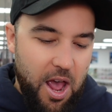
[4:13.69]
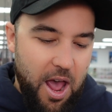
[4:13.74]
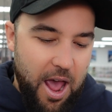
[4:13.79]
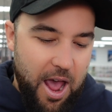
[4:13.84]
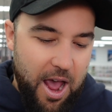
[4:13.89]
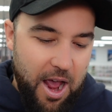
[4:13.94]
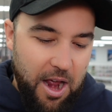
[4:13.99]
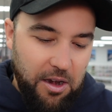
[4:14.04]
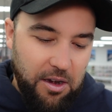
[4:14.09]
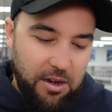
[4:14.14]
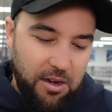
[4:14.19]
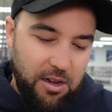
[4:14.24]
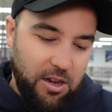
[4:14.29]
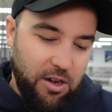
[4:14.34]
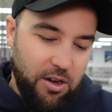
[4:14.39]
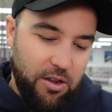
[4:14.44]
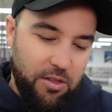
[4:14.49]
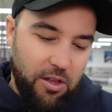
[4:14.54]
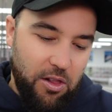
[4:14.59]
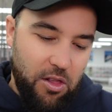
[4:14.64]
And you
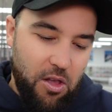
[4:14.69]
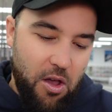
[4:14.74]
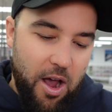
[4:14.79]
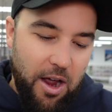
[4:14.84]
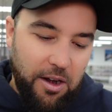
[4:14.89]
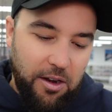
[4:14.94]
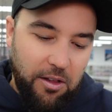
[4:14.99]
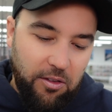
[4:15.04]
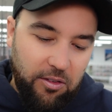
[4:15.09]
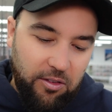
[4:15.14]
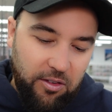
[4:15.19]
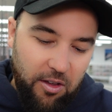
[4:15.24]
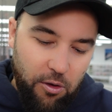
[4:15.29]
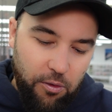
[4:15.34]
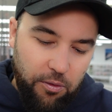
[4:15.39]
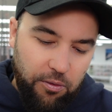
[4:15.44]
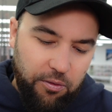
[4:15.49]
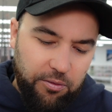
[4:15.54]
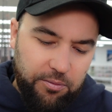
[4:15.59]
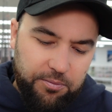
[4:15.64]
know, the line
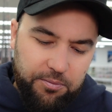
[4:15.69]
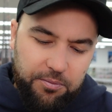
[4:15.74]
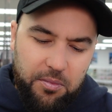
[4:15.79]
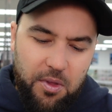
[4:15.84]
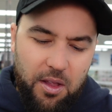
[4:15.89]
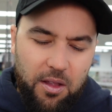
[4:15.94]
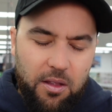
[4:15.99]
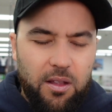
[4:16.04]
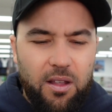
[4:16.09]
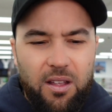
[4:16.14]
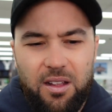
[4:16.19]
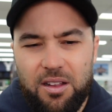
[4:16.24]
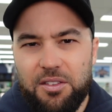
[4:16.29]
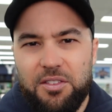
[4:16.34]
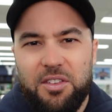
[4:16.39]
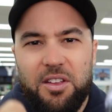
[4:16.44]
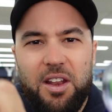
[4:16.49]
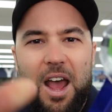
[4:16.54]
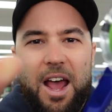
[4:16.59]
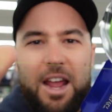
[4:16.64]
itself,
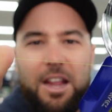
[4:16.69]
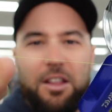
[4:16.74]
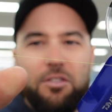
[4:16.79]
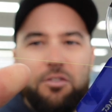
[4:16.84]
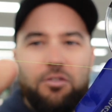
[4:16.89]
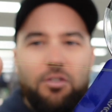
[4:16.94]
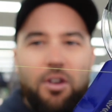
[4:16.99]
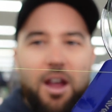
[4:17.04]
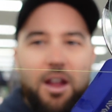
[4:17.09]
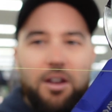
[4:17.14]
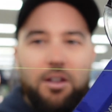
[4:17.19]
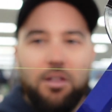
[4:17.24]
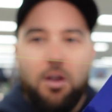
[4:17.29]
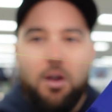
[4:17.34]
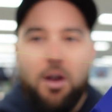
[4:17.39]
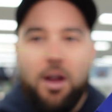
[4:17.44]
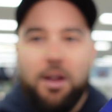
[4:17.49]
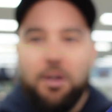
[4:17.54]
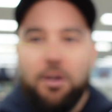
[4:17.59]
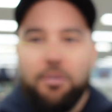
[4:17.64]
it's an 8-strand
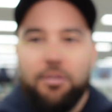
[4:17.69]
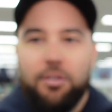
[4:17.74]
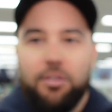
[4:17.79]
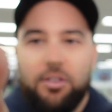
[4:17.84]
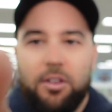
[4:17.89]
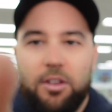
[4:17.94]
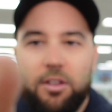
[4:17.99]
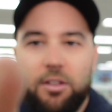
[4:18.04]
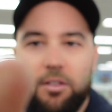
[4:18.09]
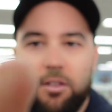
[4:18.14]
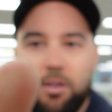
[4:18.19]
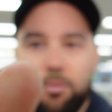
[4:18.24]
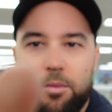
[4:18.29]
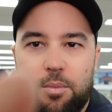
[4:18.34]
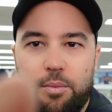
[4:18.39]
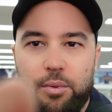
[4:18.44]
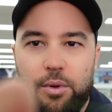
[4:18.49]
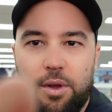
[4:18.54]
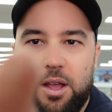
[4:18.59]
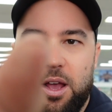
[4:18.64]
line. Obviously it's gonna be
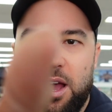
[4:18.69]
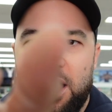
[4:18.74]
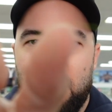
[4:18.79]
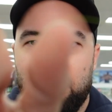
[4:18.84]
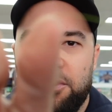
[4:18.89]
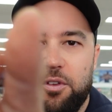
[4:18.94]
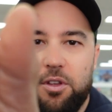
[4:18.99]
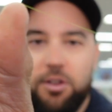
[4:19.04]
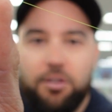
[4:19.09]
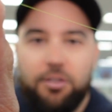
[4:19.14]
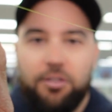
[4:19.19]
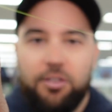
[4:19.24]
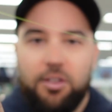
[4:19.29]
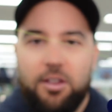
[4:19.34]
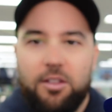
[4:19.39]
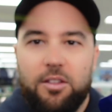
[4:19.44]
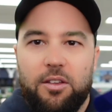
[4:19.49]
pretty hard for you to see